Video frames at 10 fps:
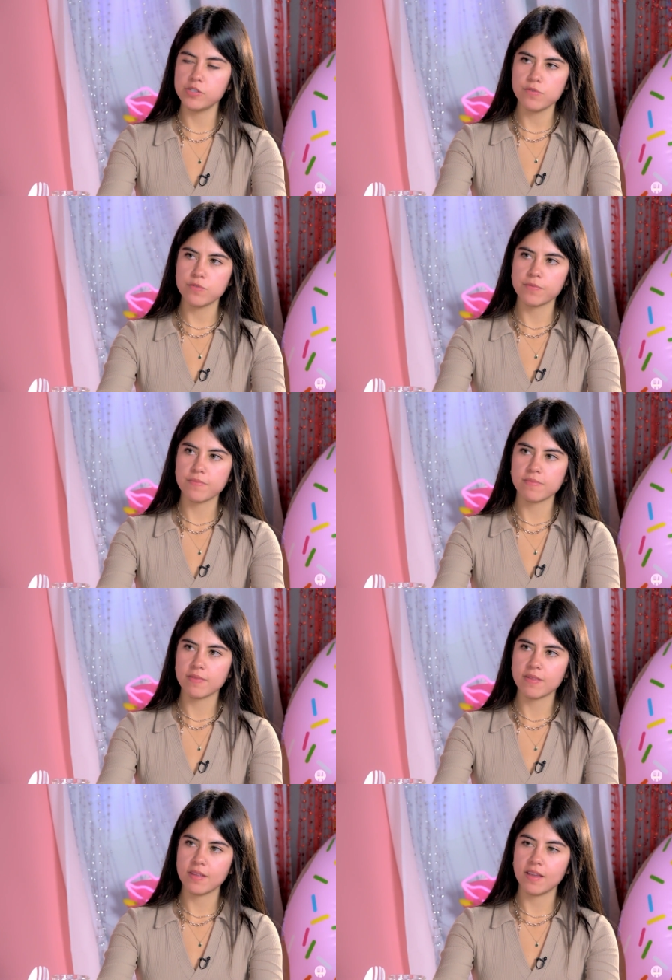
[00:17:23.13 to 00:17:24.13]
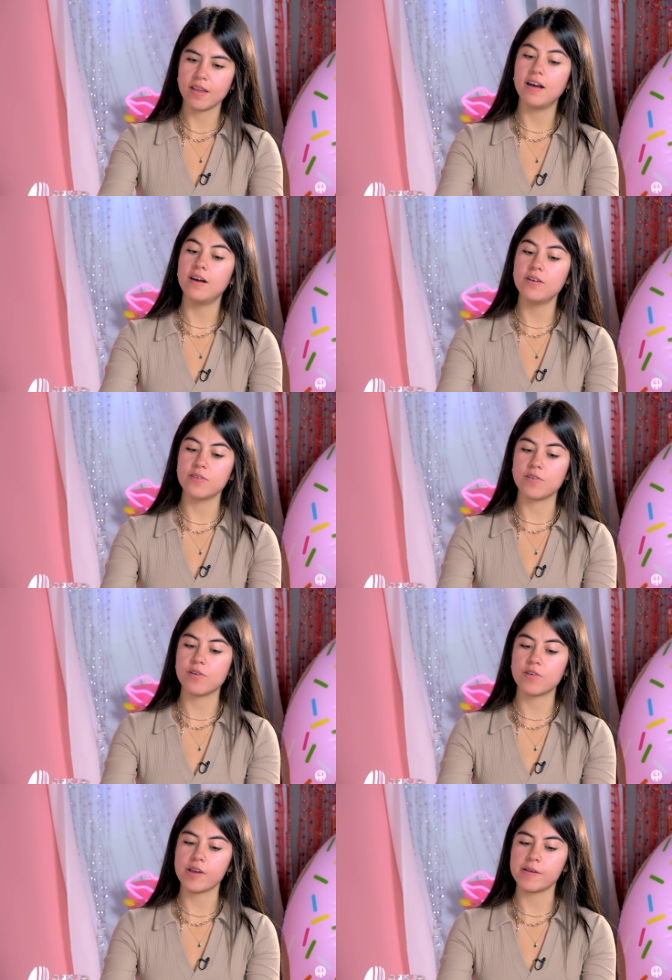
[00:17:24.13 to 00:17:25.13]
too? No, it's not corn. Oh, it's just oh,
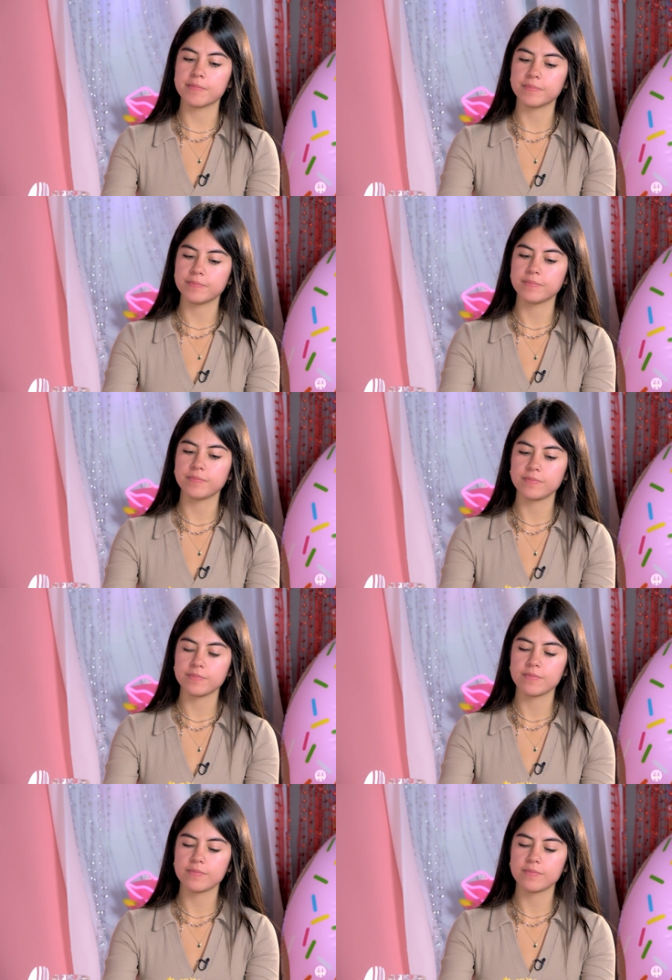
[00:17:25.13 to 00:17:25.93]
flour, okay. sugar.